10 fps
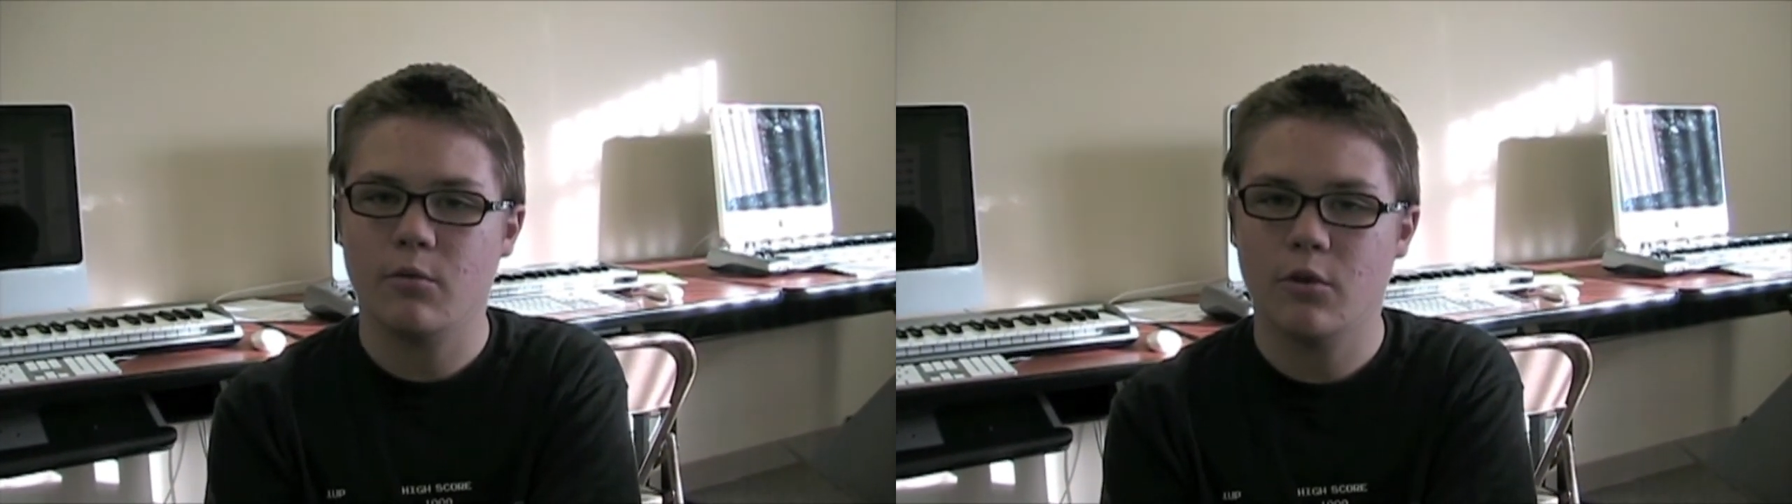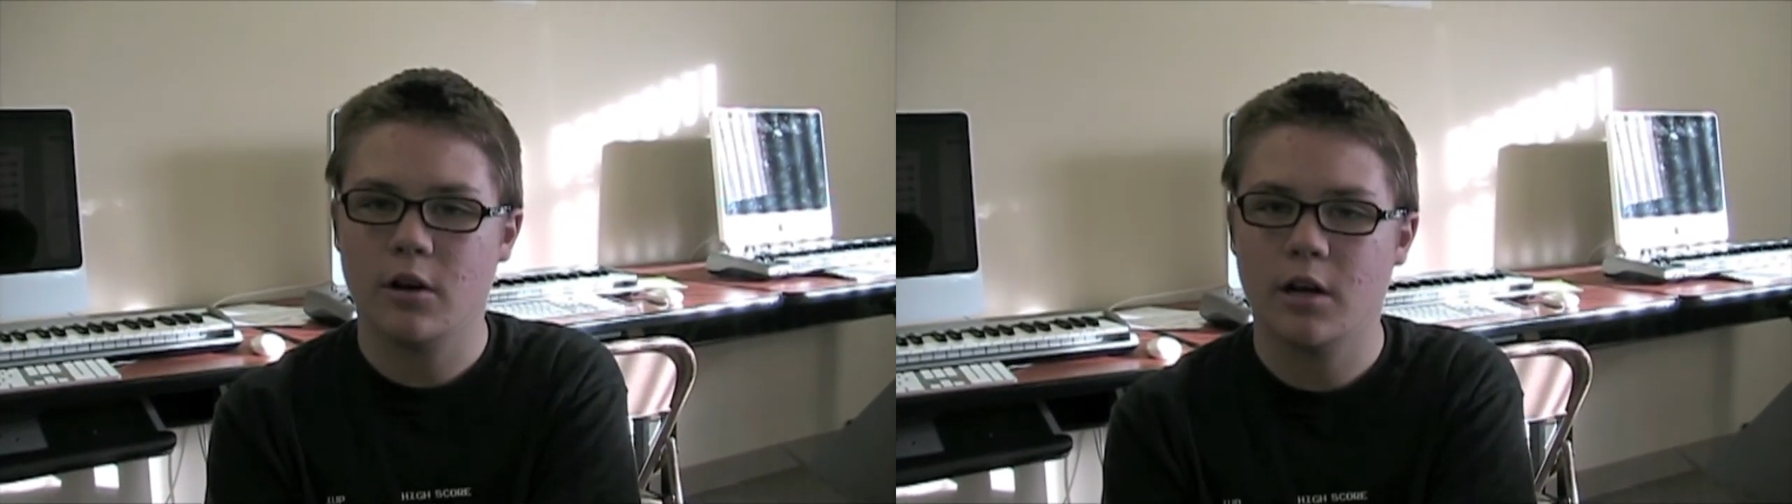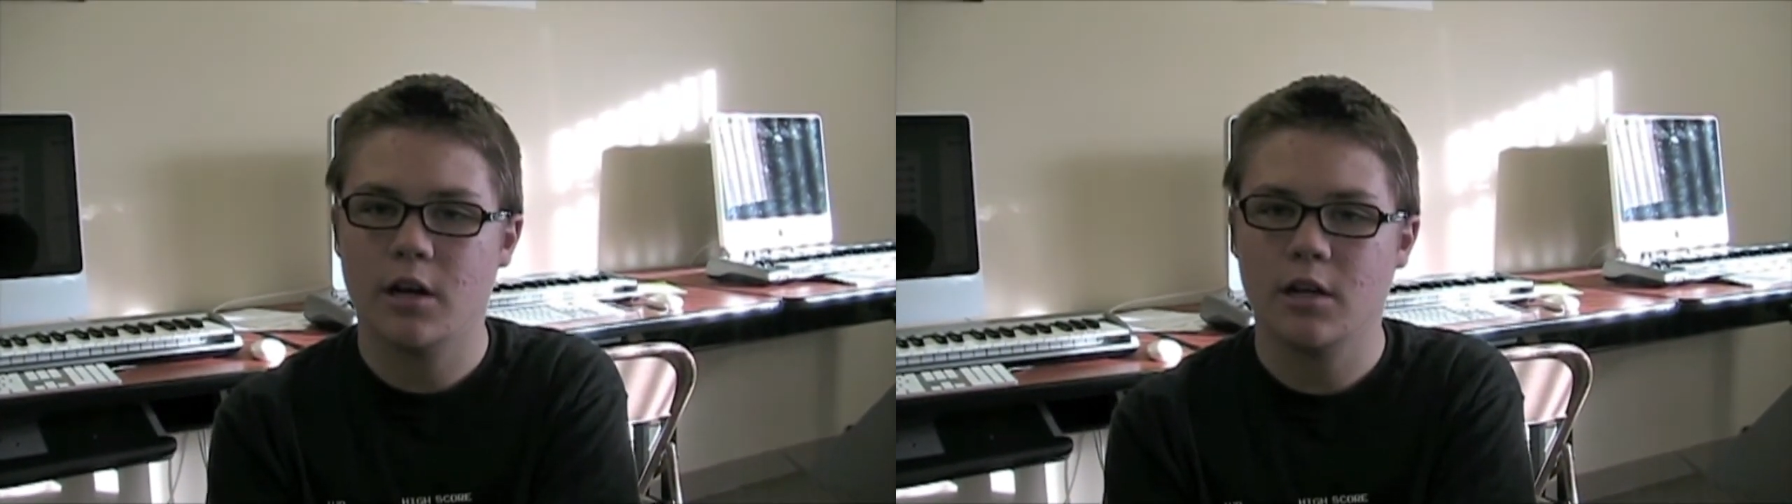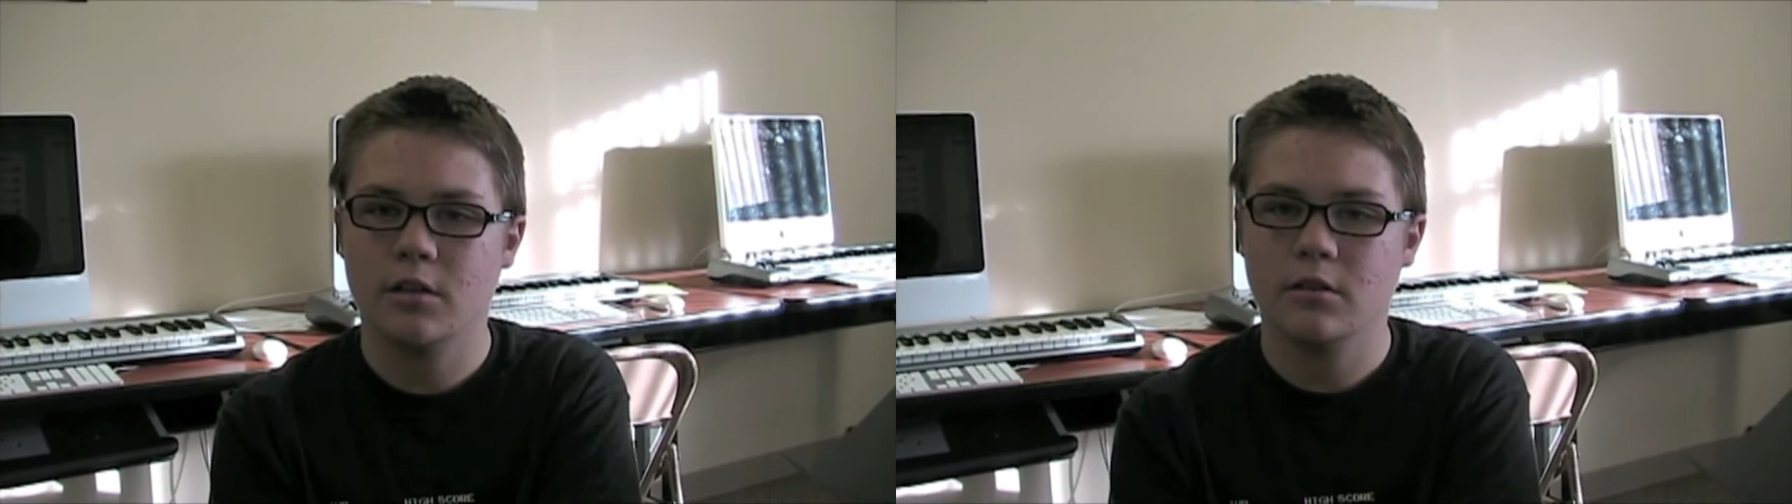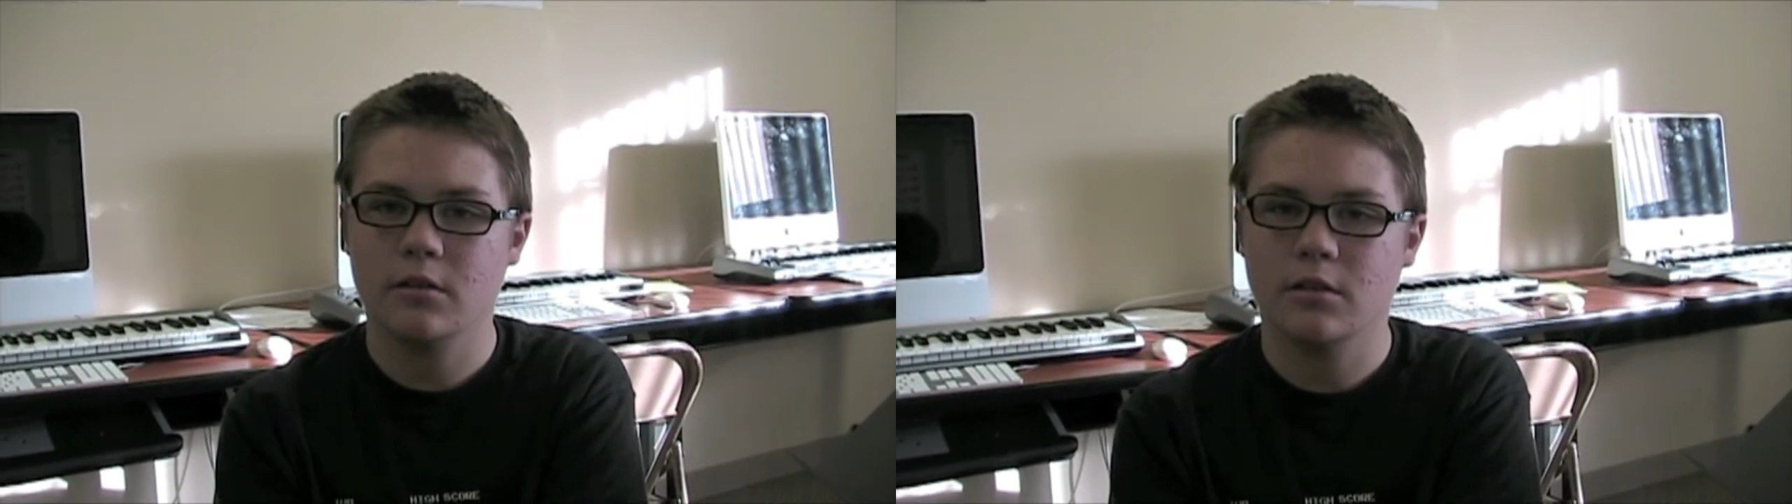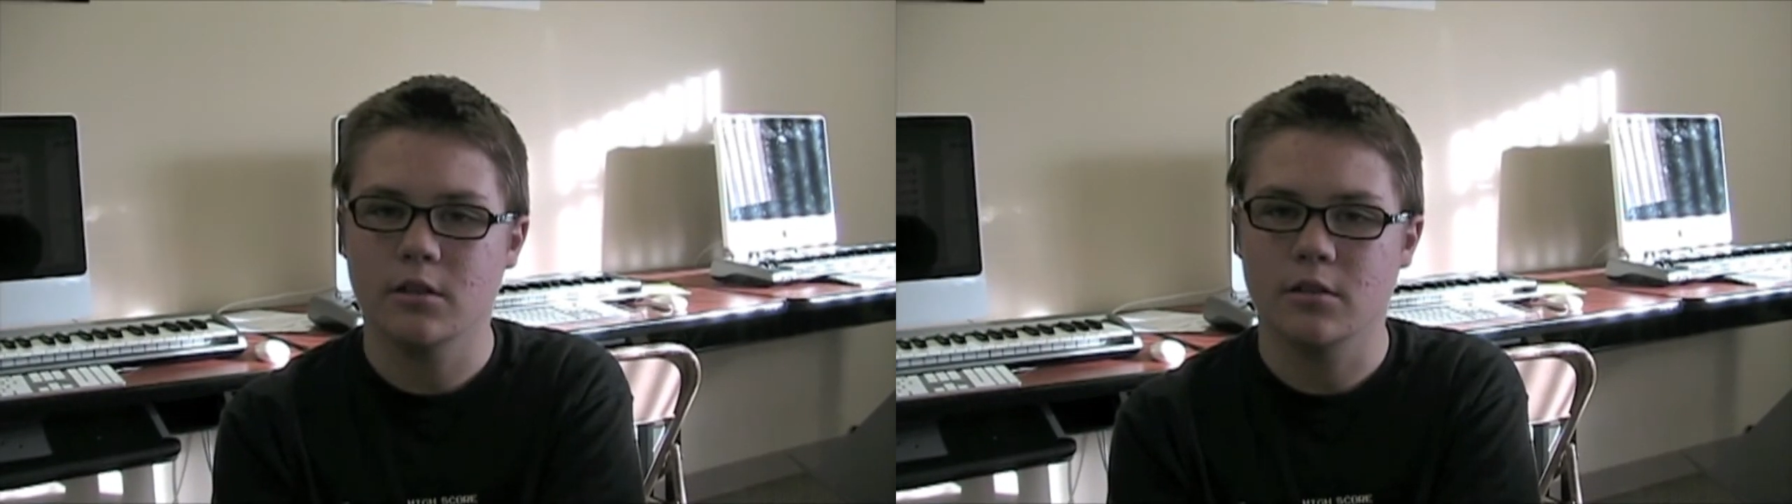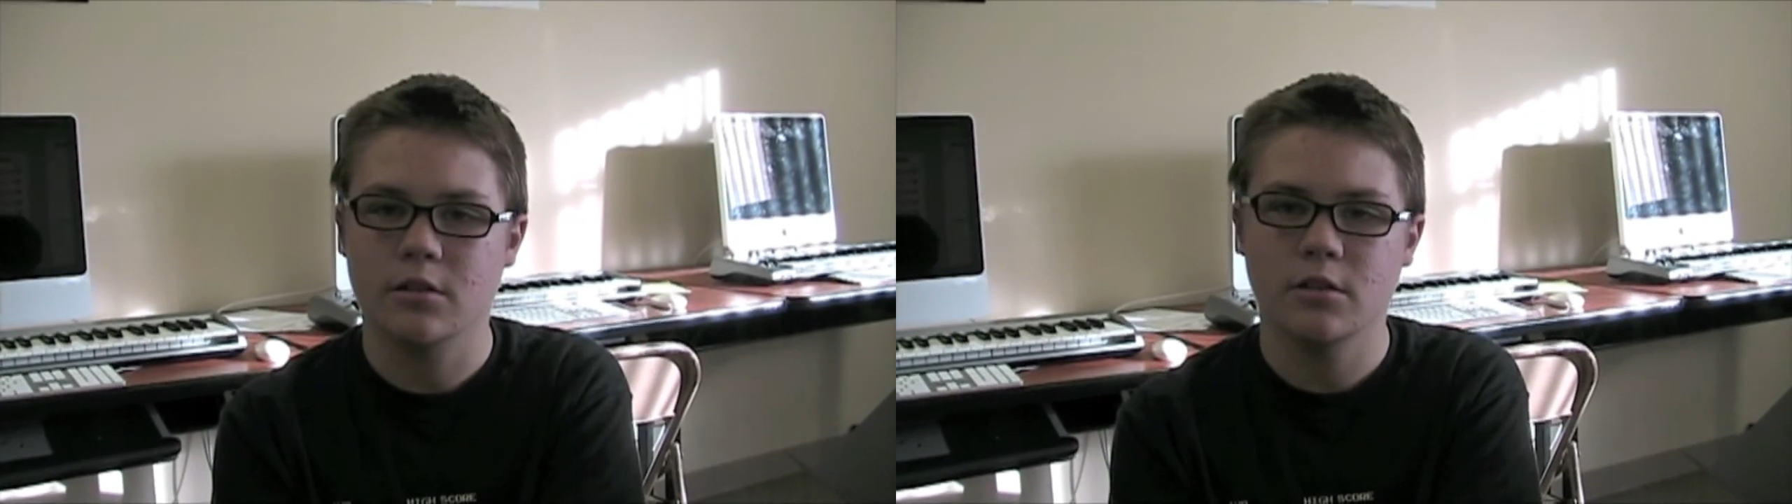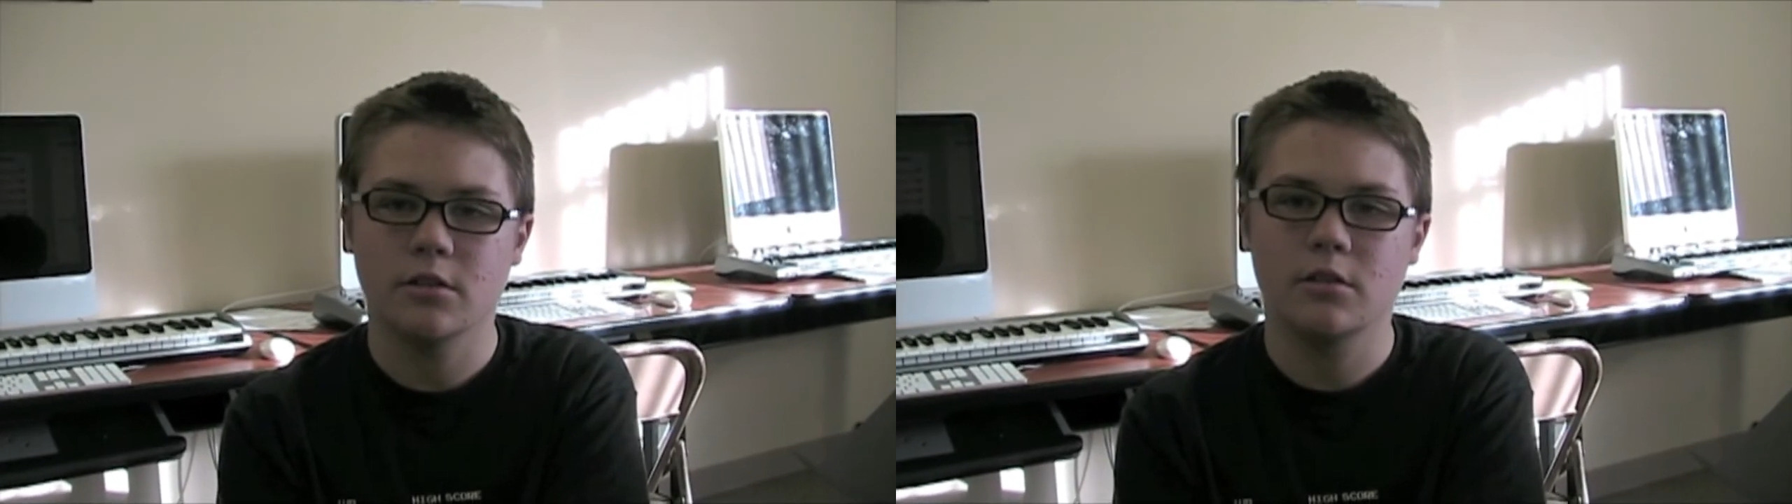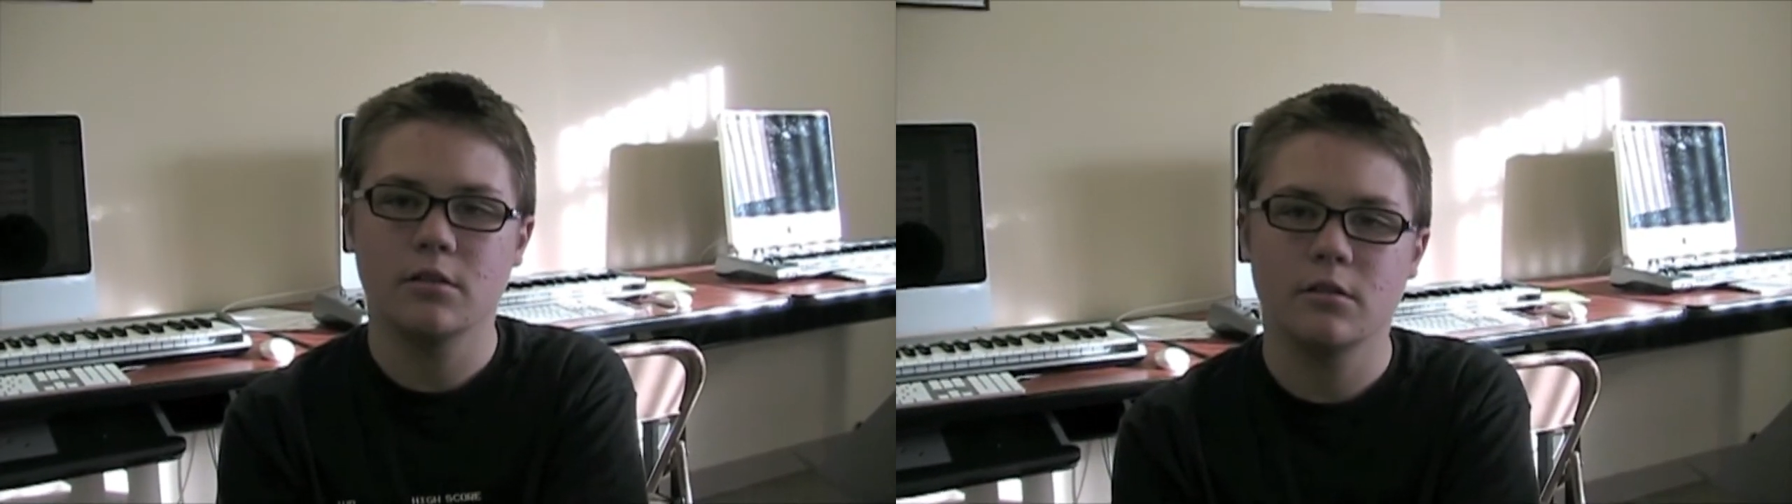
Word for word: work on it till it's good.